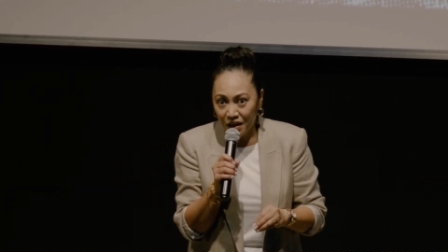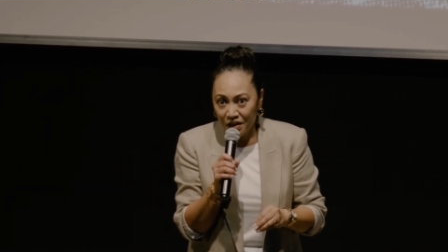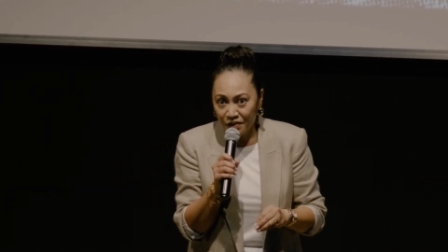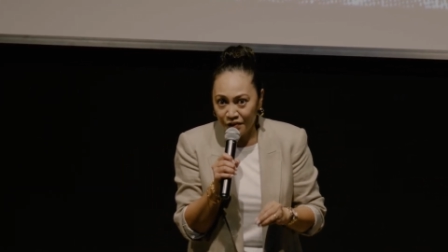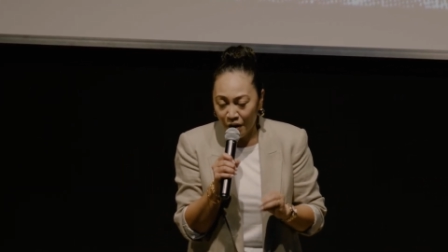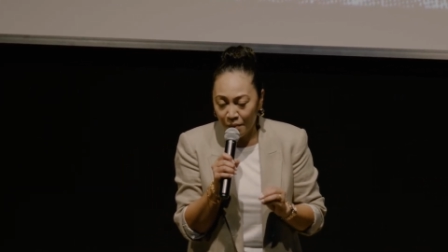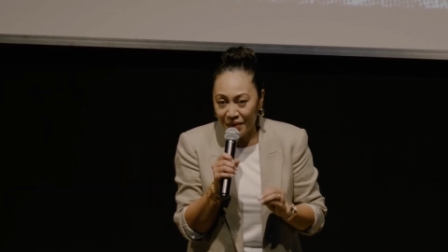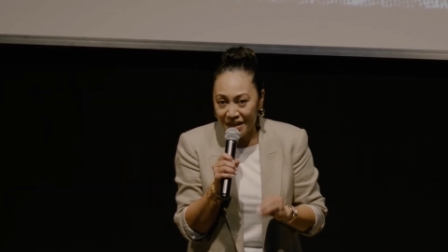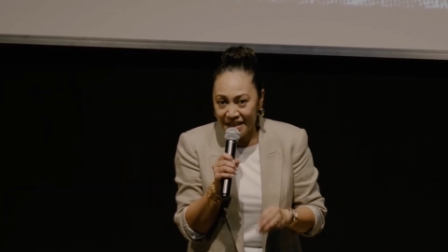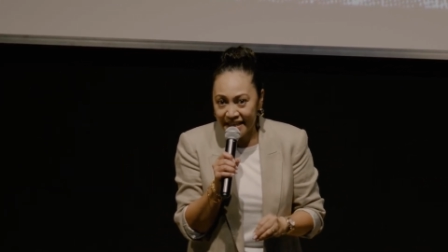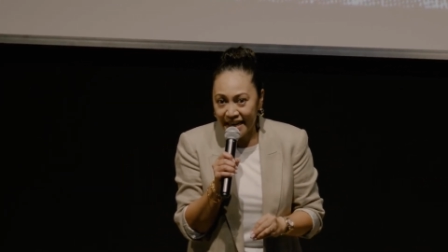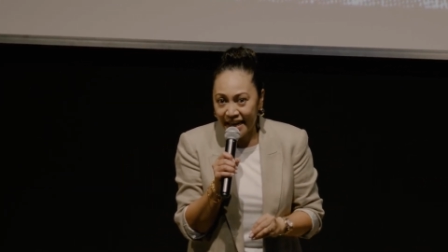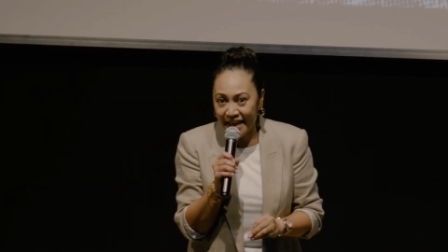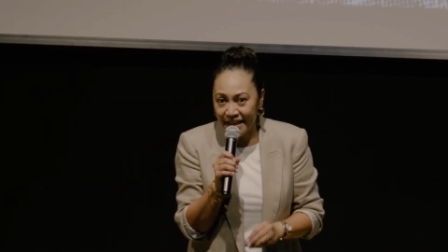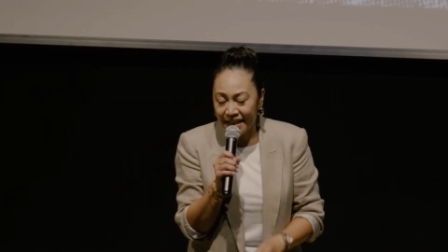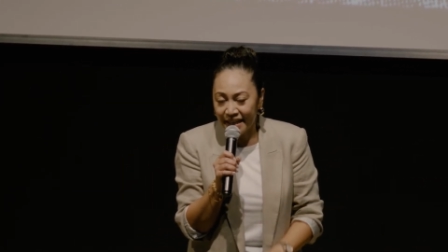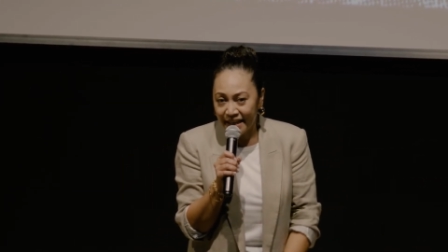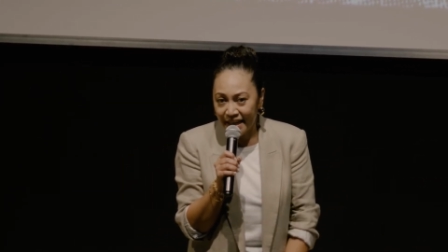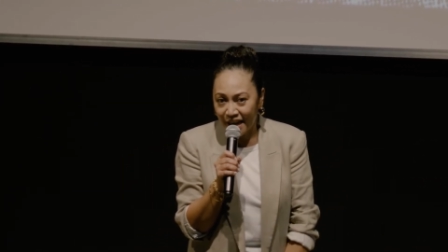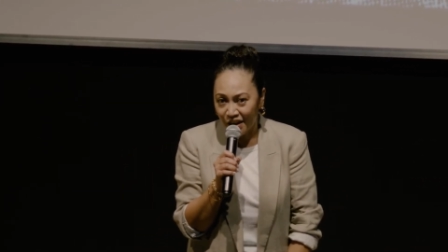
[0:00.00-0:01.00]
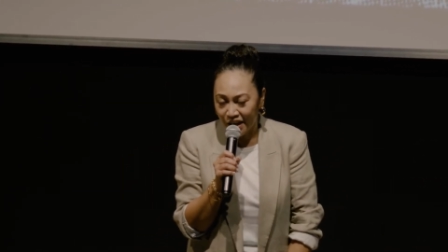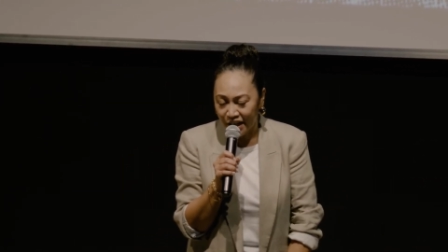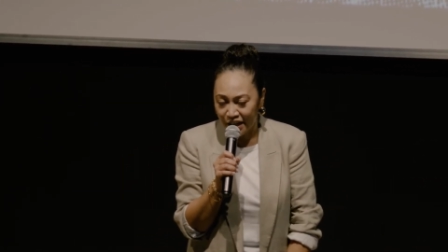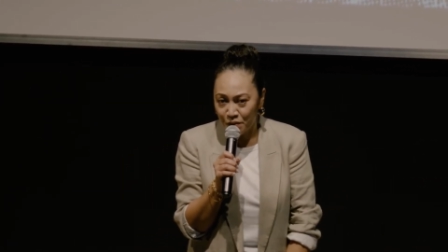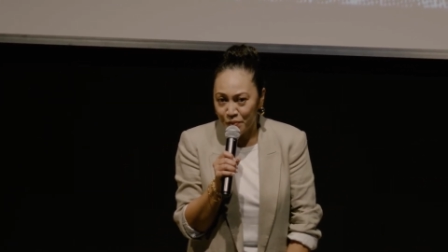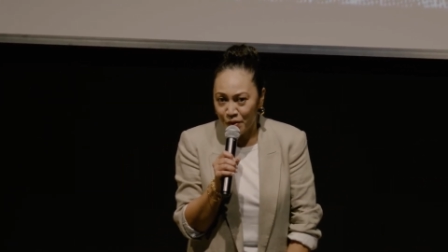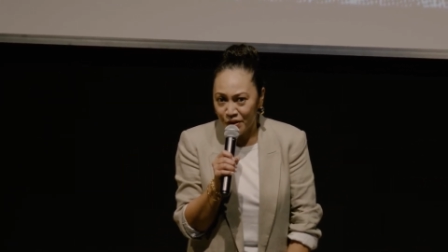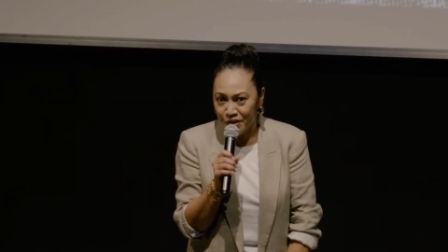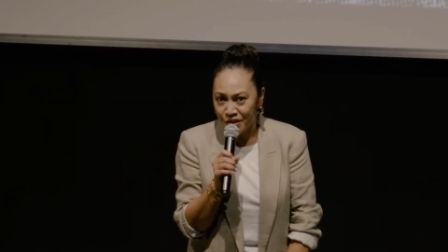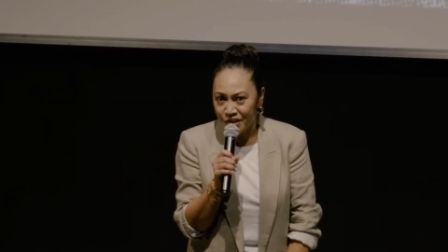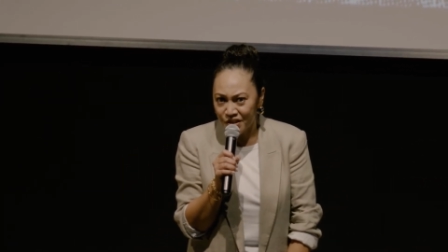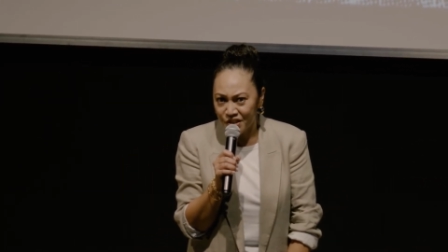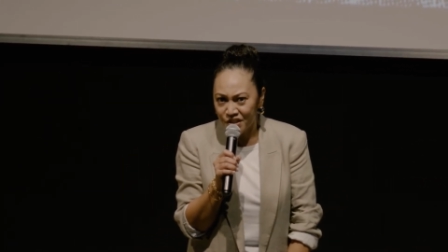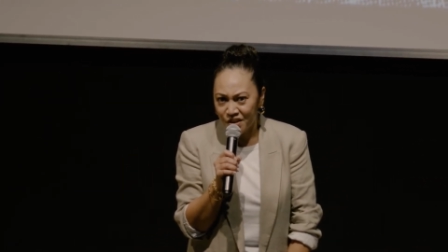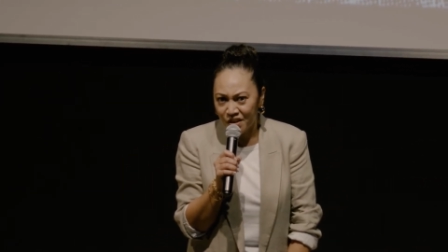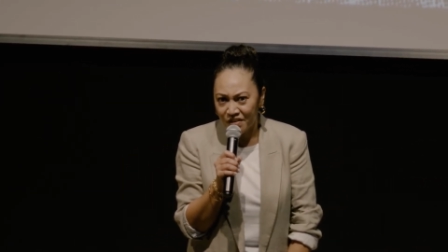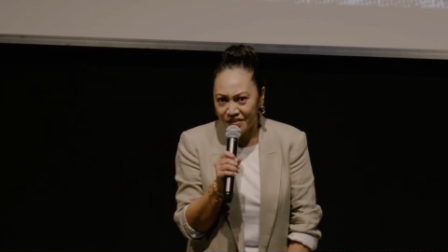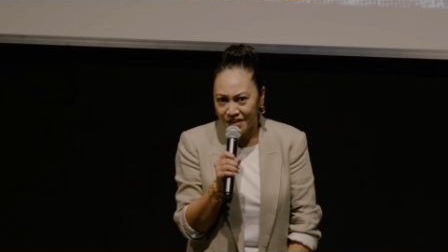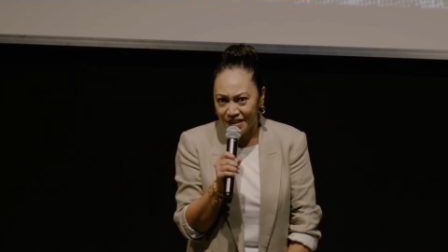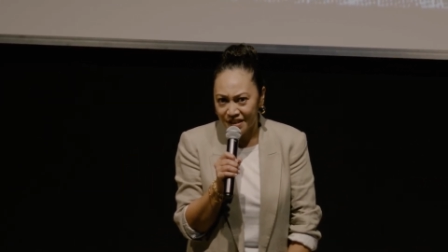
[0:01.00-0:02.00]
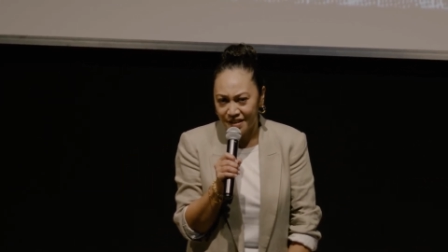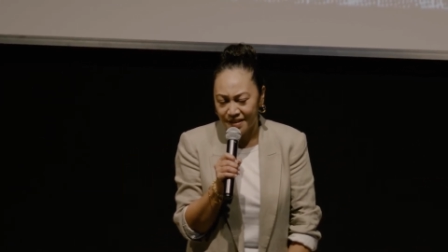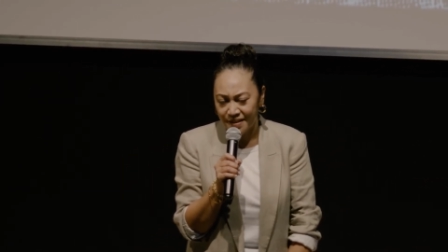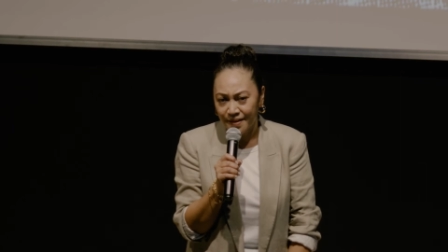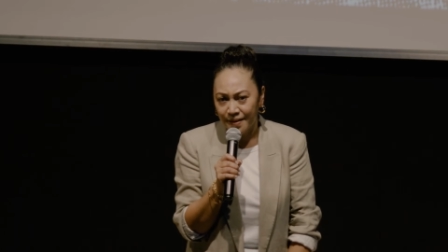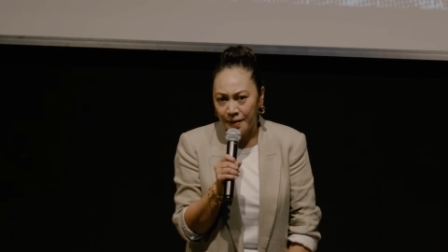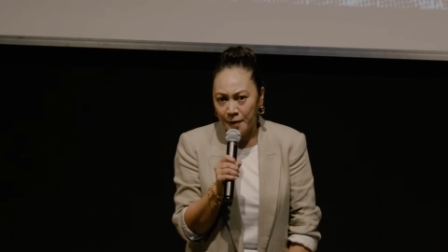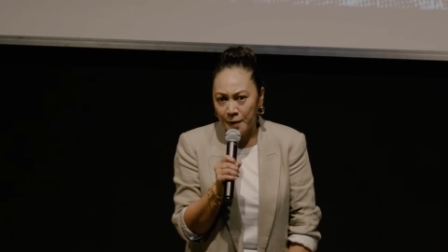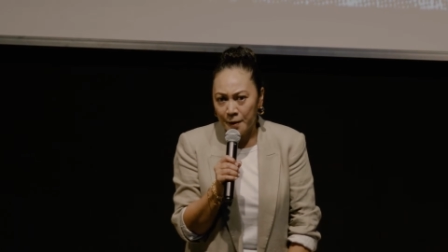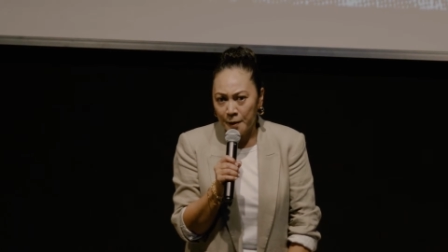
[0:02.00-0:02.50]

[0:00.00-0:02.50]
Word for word: from attending our in-person service.